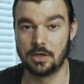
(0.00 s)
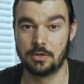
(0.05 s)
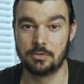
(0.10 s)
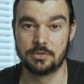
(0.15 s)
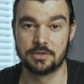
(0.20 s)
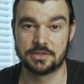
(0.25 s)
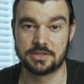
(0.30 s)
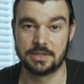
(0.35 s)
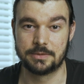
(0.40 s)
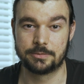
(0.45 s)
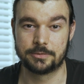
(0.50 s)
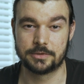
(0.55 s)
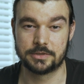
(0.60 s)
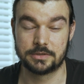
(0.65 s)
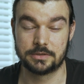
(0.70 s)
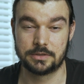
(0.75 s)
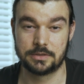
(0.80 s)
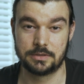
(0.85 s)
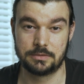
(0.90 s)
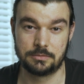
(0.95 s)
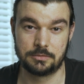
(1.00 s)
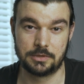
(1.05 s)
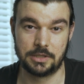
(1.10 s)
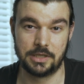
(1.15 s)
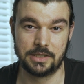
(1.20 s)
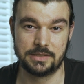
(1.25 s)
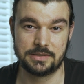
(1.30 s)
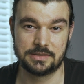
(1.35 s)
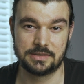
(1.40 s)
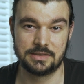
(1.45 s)
ownership
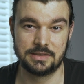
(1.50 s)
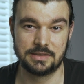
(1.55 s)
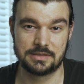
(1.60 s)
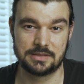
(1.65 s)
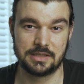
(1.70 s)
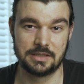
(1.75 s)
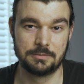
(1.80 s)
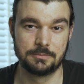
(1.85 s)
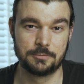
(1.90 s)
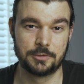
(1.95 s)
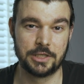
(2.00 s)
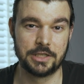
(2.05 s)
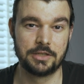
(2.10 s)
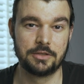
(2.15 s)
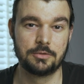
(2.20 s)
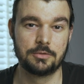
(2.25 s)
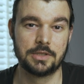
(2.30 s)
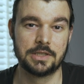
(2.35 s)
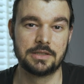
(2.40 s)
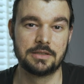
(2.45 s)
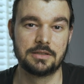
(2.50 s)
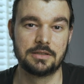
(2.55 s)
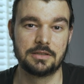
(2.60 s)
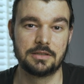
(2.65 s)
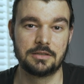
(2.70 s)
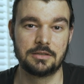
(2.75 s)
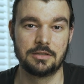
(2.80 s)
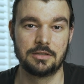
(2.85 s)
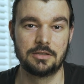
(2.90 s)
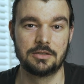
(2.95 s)
rights, this can bring you in
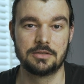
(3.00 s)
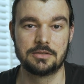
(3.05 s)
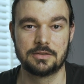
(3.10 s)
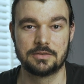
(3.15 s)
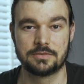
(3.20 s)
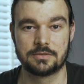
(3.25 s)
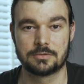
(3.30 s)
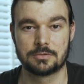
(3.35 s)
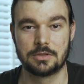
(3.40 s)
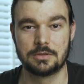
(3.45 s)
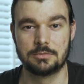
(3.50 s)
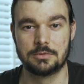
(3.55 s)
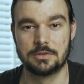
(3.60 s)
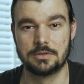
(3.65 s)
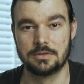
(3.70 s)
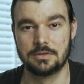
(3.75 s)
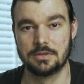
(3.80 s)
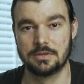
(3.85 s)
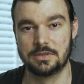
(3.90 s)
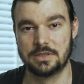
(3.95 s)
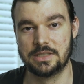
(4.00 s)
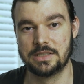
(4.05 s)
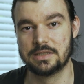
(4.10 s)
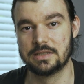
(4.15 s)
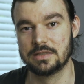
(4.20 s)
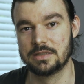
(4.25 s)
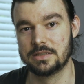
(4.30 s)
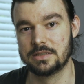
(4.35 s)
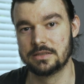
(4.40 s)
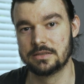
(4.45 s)
a lot of trouble
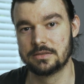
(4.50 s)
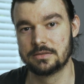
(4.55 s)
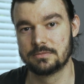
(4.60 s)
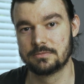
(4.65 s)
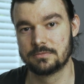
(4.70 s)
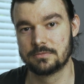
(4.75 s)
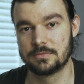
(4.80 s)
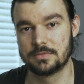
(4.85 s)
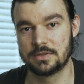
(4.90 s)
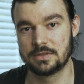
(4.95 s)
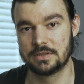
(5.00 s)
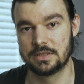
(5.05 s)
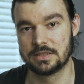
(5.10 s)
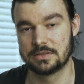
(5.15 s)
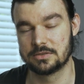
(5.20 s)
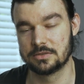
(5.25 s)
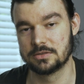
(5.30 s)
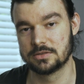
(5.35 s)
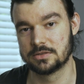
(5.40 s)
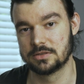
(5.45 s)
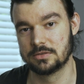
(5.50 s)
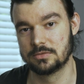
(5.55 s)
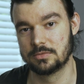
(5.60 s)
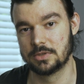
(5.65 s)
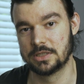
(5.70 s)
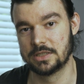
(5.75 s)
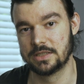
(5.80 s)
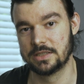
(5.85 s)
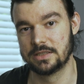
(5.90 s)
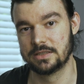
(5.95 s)
legally. And that's also
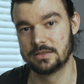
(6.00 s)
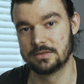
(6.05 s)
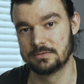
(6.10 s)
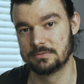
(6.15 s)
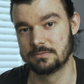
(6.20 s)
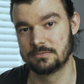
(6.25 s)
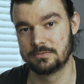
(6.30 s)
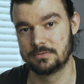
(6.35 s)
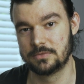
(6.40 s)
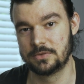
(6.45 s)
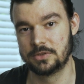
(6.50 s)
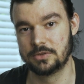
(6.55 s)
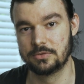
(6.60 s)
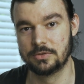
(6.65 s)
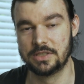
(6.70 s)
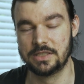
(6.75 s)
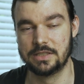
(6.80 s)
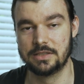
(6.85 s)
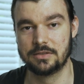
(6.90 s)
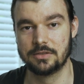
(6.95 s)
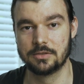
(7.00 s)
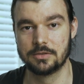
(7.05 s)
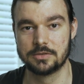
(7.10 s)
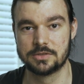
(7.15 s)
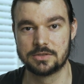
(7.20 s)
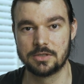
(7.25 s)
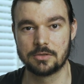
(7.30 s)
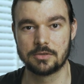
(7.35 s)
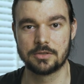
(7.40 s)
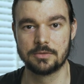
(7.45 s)
why you need
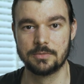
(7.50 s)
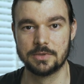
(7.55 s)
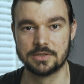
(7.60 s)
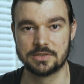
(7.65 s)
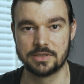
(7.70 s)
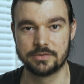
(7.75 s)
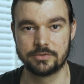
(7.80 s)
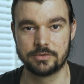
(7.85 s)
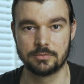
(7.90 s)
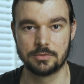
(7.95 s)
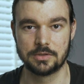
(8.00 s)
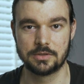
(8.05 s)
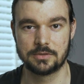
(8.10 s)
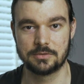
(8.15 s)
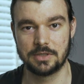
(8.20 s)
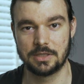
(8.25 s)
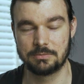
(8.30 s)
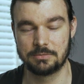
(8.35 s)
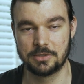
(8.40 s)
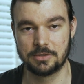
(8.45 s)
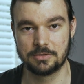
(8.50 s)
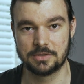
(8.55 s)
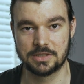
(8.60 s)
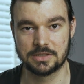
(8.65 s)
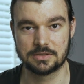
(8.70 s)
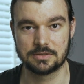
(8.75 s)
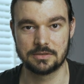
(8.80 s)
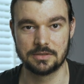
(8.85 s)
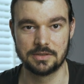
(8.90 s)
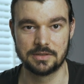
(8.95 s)
those documents if you want to upload
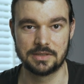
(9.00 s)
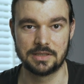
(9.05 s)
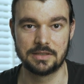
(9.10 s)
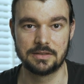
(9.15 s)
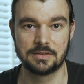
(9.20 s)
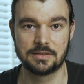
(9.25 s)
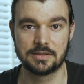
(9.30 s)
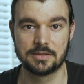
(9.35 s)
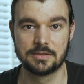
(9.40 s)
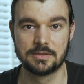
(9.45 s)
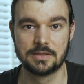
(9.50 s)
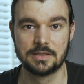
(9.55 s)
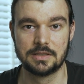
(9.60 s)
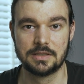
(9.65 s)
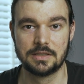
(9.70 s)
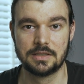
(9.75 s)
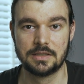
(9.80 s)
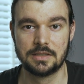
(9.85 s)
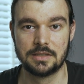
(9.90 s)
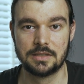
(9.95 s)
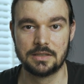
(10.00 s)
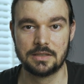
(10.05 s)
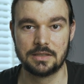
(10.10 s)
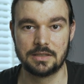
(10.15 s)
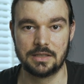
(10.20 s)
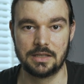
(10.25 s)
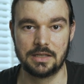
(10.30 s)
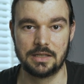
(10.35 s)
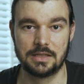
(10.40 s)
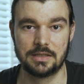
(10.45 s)
this content.
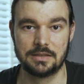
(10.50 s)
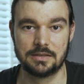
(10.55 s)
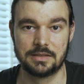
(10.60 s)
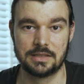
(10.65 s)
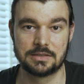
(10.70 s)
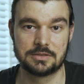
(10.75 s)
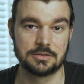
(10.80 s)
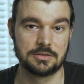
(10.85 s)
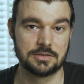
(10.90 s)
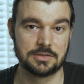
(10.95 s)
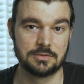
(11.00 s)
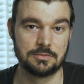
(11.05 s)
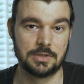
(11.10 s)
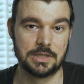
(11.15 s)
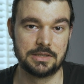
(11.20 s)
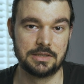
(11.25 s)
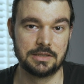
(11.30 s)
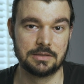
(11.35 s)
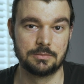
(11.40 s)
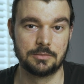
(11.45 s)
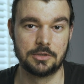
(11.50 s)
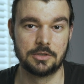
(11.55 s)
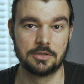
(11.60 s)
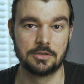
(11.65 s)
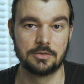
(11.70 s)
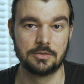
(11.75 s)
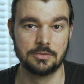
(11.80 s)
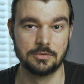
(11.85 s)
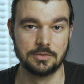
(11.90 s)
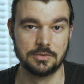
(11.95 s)
And that's also why there are
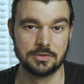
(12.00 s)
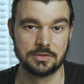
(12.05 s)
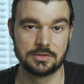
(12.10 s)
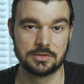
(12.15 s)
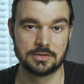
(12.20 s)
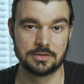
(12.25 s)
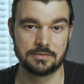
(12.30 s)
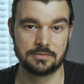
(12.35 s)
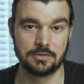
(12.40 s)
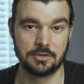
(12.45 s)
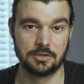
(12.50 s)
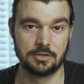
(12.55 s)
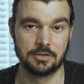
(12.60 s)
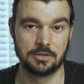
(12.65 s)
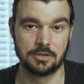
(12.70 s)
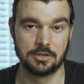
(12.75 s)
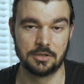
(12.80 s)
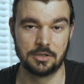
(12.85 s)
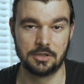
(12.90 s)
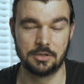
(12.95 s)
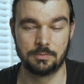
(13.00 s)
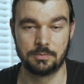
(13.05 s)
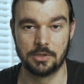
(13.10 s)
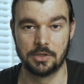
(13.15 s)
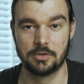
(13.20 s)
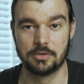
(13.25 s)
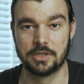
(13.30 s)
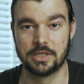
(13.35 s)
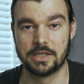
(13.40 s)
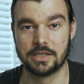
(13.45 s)
more rules for
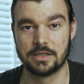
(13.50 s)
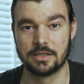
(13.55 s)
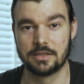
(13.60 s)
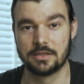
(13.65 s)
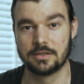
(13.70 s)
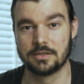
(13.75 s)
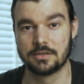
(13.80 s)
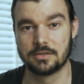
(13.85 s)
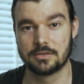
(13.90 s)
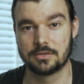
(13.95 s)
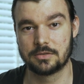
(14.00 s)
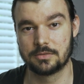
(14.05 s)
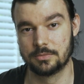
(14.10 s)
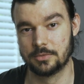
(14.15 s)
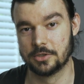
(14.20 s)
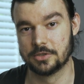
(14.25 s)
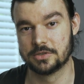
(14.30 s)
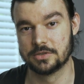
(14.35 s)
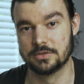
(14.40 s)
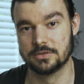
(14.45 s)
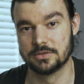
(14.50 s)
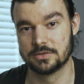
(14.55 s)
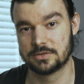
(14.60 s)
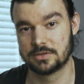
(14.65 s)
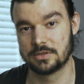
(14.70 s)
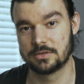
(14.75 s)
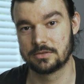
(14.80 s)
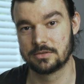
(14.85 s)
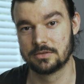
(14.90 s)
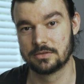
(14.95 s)
uploading commercial
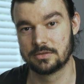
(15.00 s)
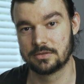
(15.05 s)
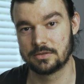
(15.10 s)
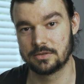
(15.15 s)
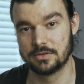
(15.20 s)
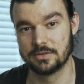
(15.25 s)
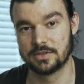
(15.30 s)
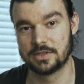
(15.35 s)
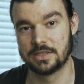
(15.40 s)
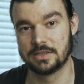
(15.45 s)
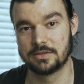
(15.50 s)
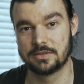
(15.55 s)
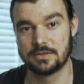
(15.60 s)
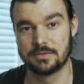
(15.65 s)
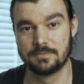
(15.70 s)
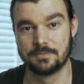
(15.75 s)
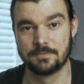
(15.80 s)
stock content.